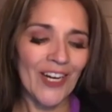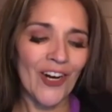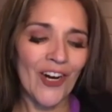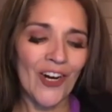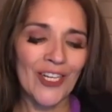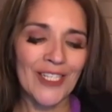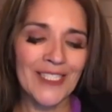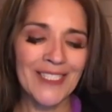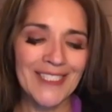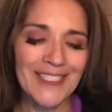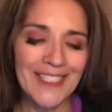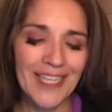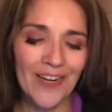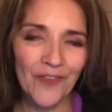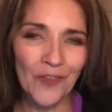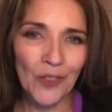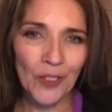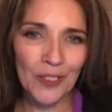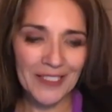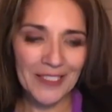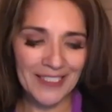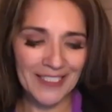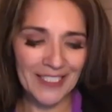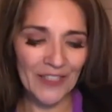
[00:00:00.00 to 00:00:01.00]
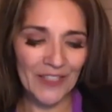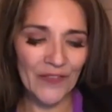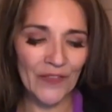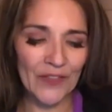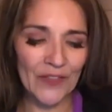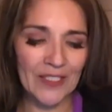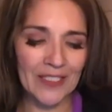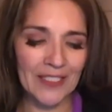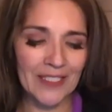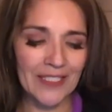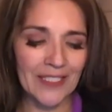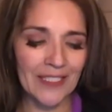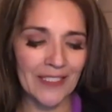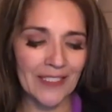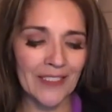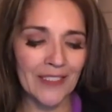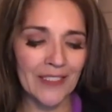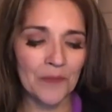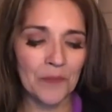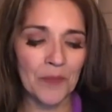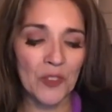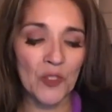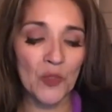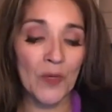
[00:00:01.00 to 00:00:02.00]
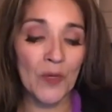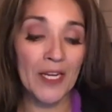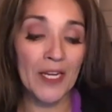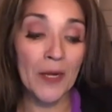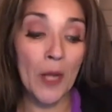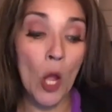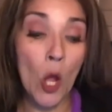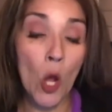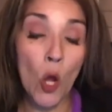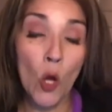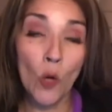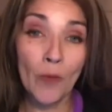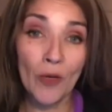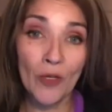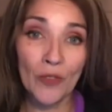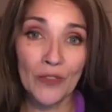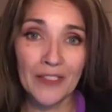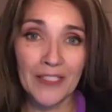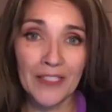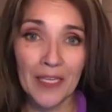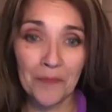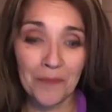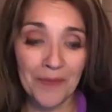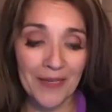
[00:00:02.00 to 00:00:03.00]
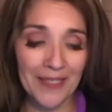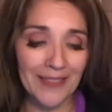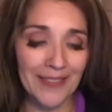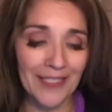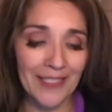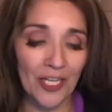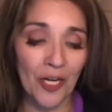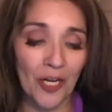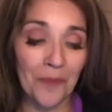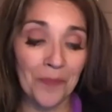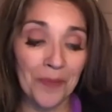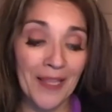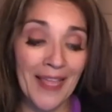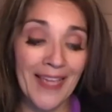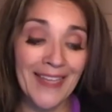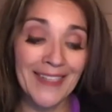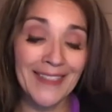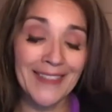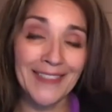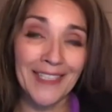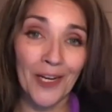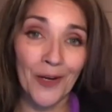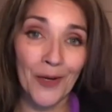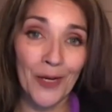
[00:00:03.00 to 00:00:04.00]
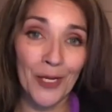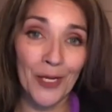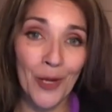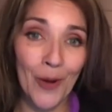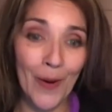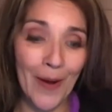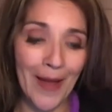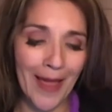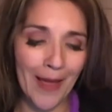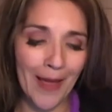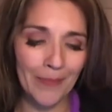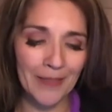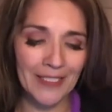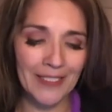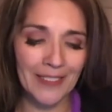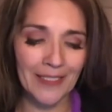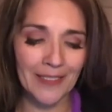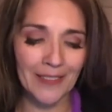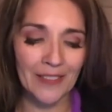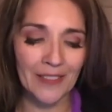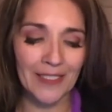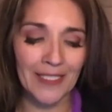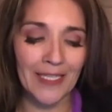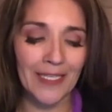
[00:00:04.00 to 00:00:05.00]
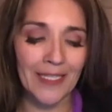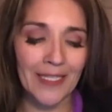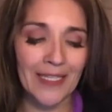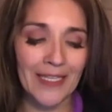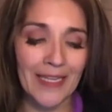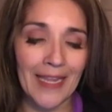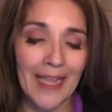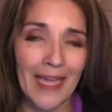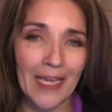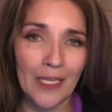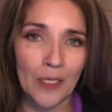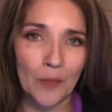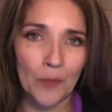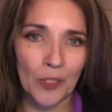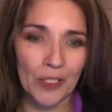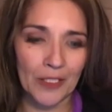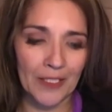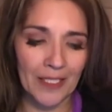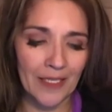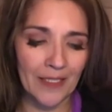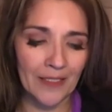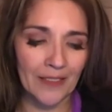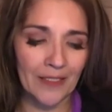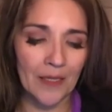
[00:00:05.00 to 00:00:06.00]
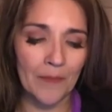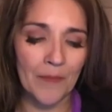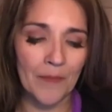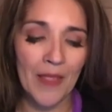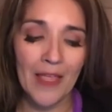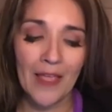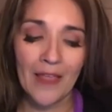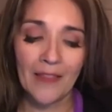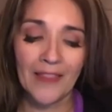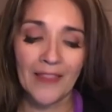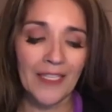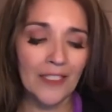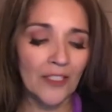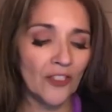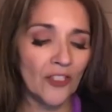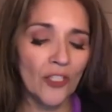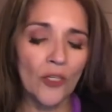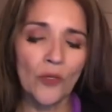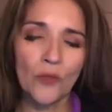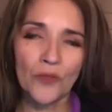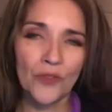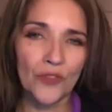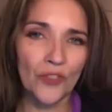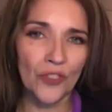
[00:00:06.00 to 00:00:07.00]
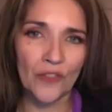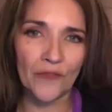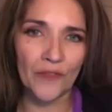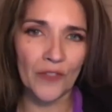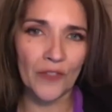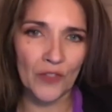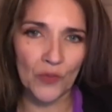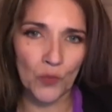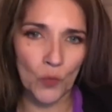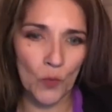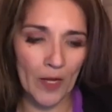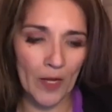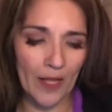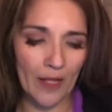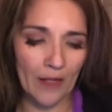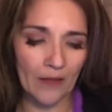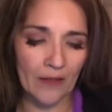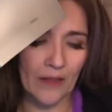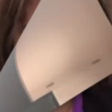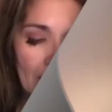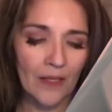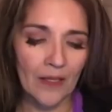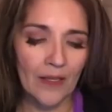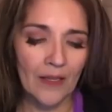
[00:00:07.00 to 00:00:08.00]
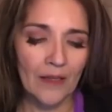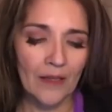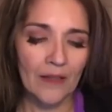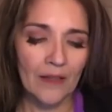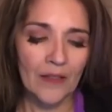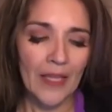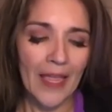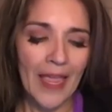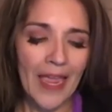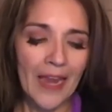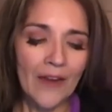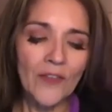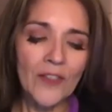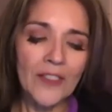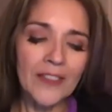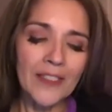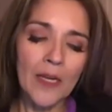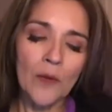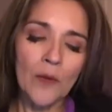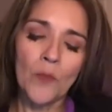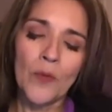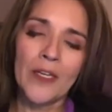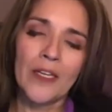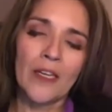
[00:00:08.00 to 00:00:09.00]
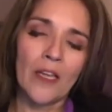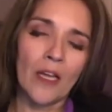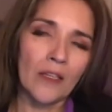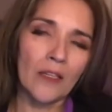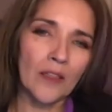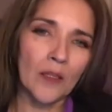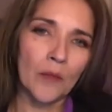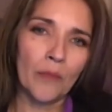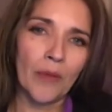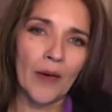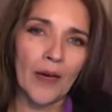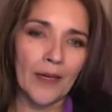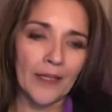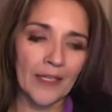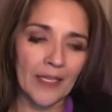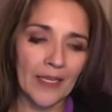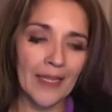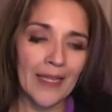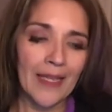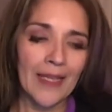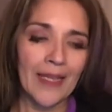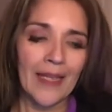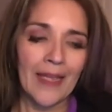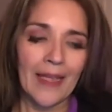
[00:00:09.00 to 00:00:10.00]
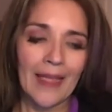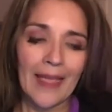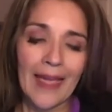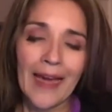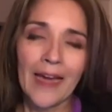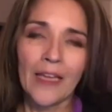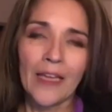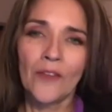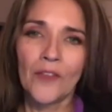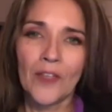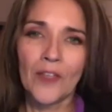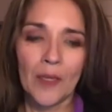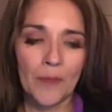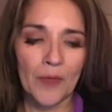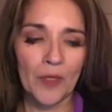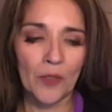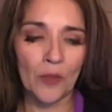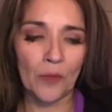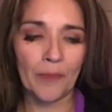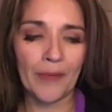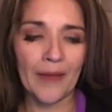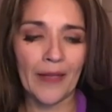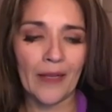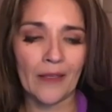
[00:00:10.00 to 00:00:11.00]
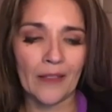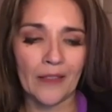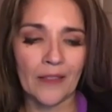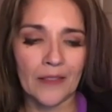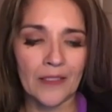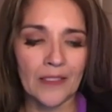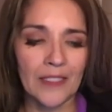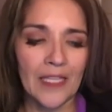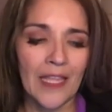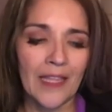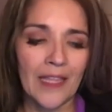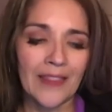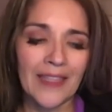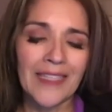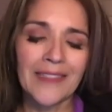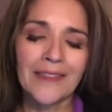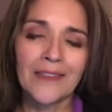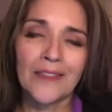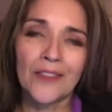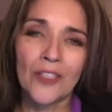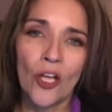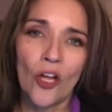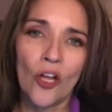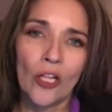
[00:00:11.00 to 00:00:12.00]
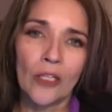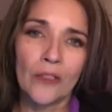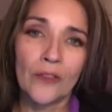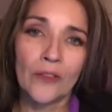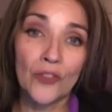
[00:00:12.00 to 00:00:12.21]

are several differences between Homo sapiens and our planetary cohabitants in the animal kingdom that don't serve us well. Every time we knock the body out of chemical balance, that's called